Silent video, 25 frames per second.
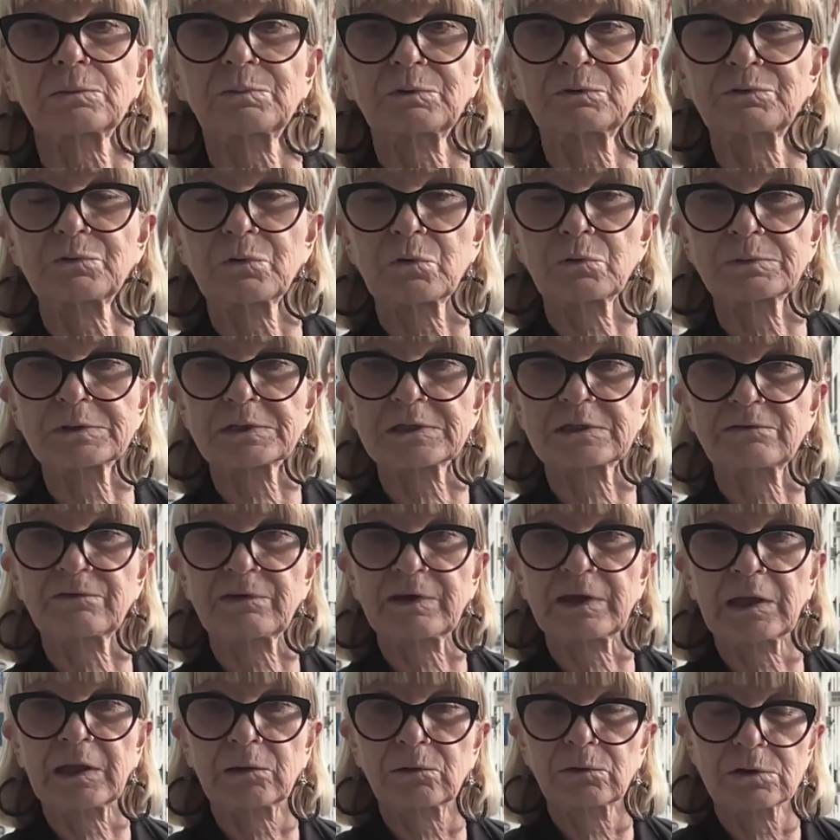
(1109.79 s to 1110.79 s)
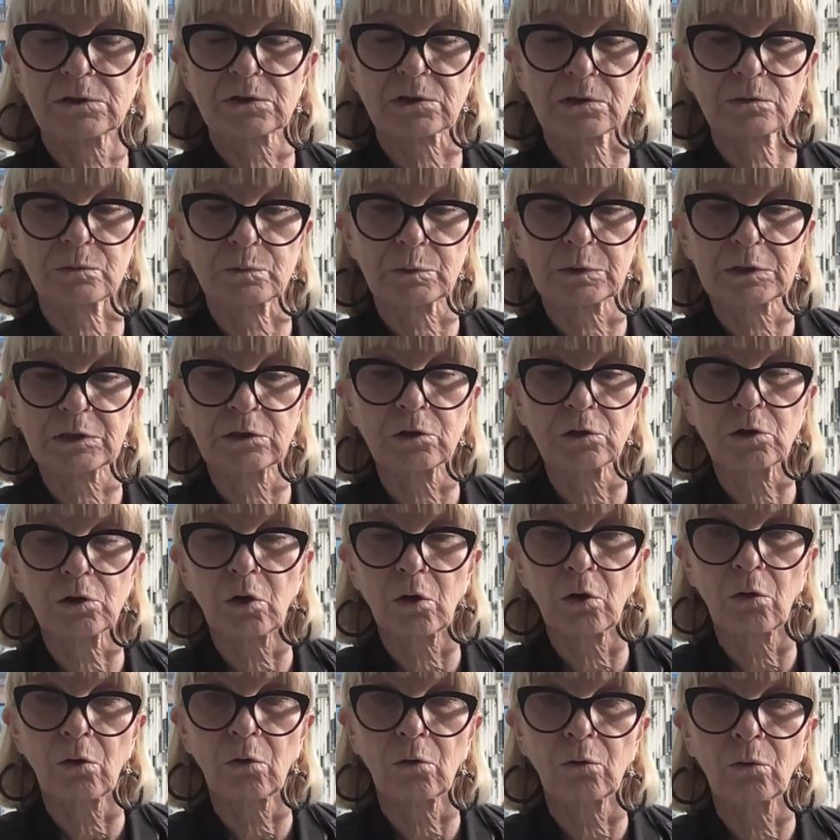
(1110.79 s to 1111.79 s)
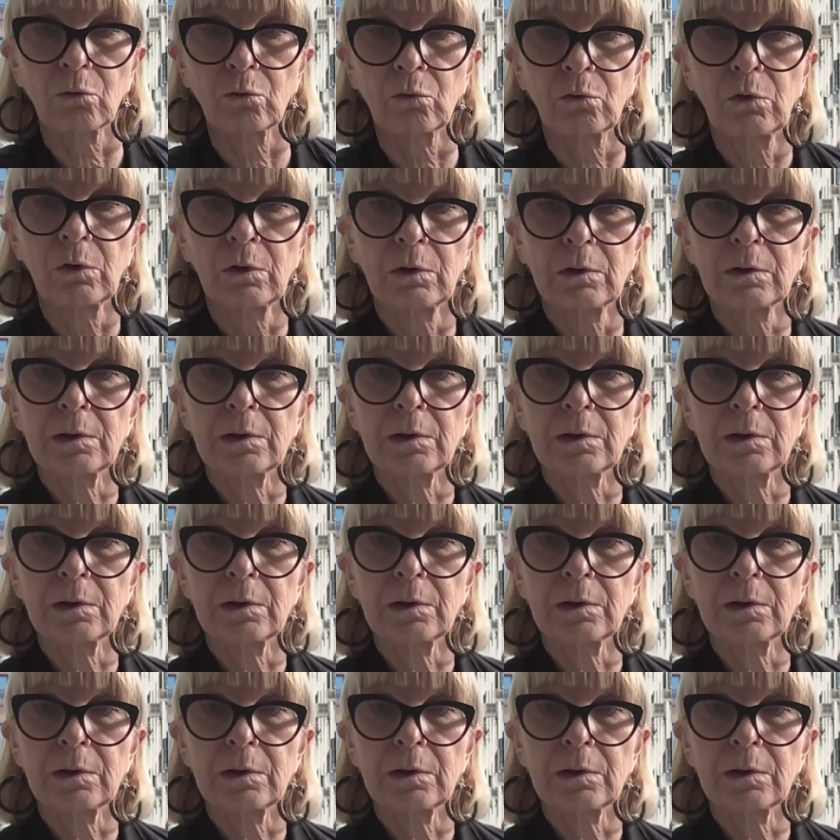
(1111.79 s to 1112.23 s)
performance evaluations with no